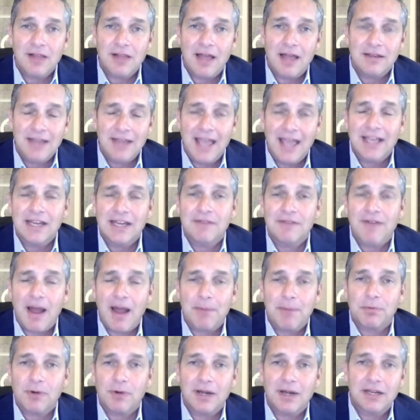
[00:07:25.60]
negative
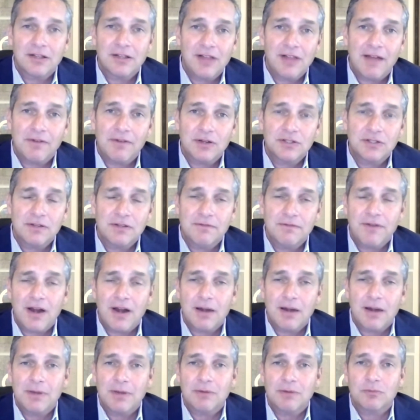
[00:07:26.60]
operating leverage
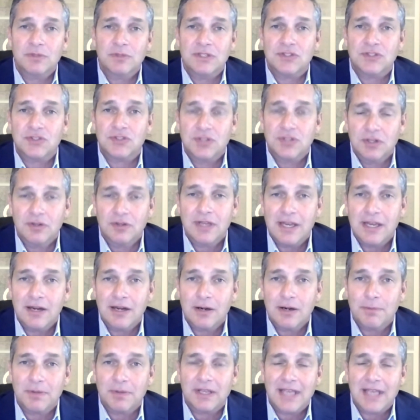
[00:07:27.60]
environment is still
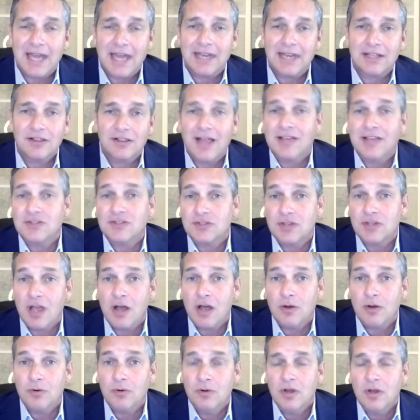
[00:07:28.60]
here, but getting less
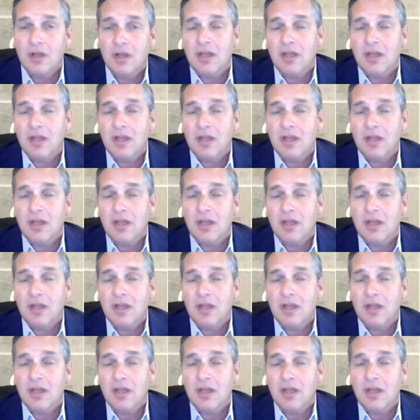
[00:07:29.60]
so.